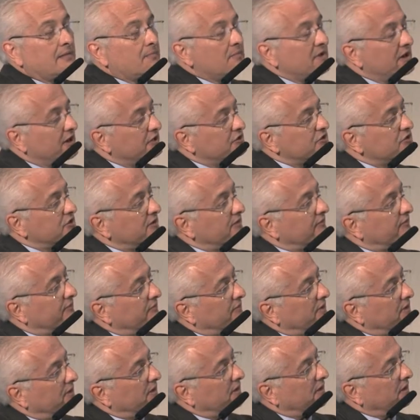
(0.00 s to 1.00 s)
emerging
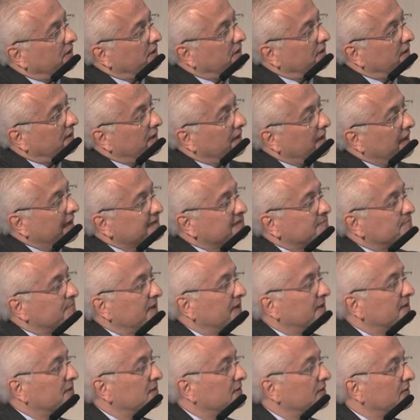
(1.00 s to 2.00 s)
uh,
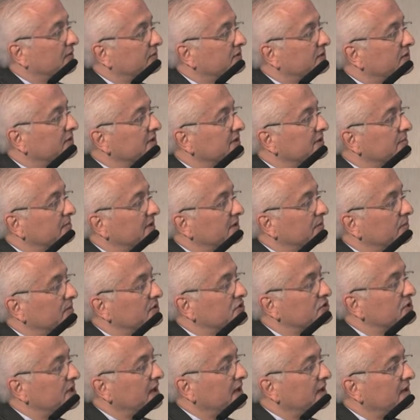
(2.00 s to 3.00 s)
aspect of treatment with
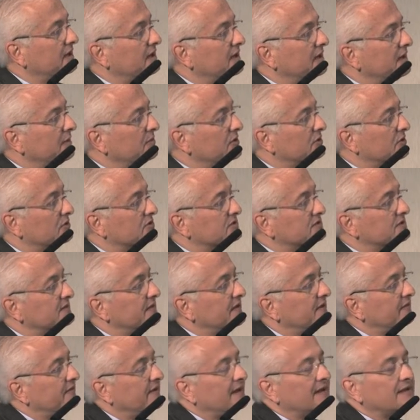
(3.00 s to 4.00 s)
JAK inhibitors is
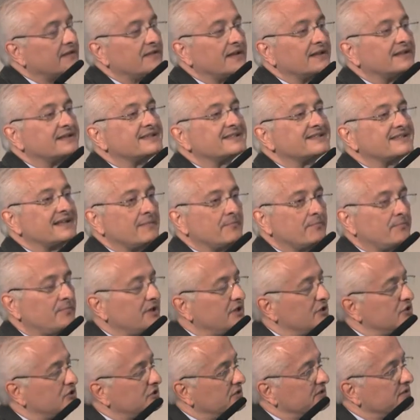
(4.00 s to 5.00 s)
the fact that some
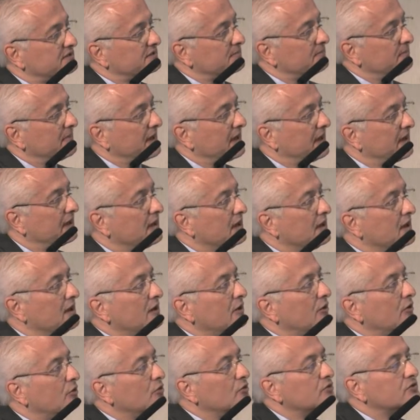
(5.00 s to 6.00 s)
patients may
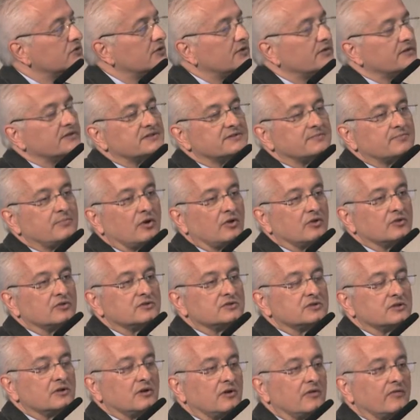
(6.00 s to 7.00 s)
lose
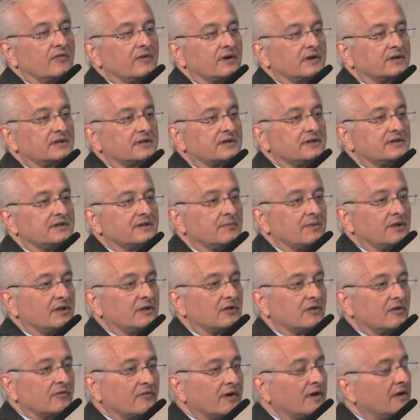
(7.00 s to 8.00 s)
response over
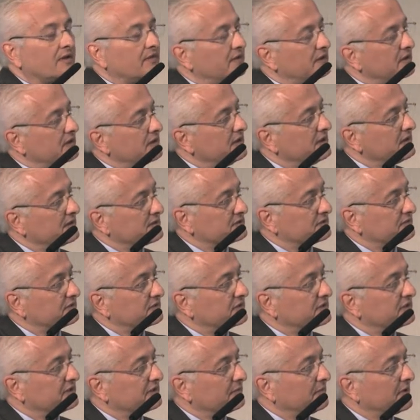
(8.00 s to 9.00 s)
treatment, over the years of
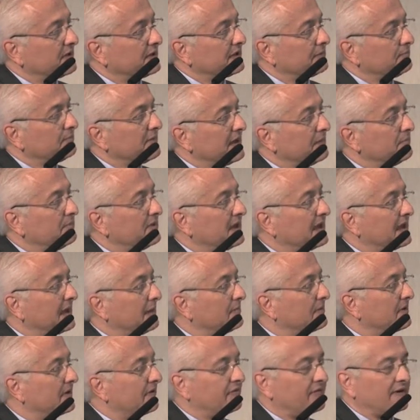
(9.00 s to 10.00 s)
treatment, and may
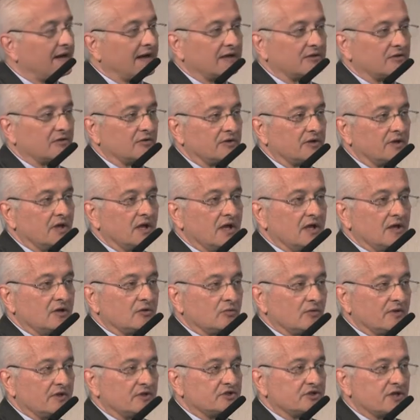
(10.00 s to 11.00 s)
become refractory
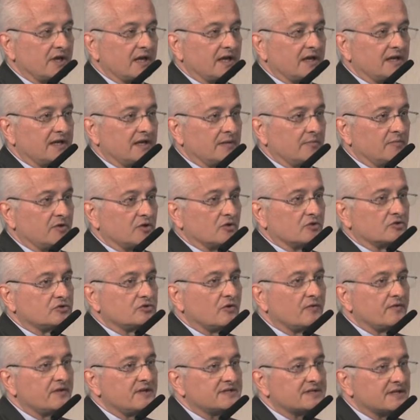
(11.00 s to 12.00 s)
to the JAK inhibitor.
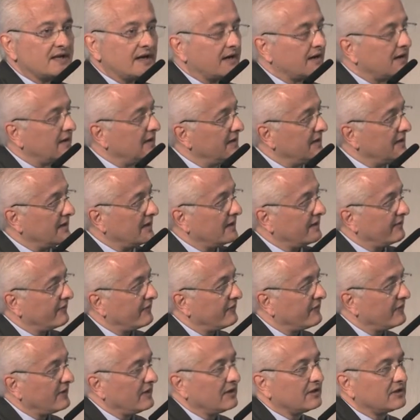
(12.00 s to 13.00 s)
So these are clearly
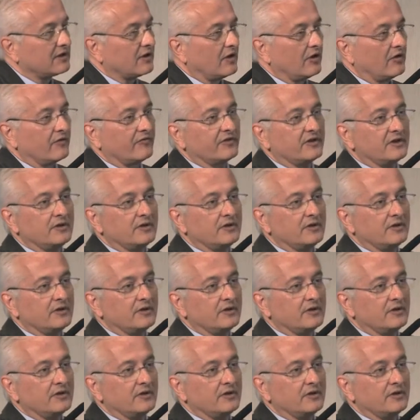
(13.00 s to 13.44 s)
fields of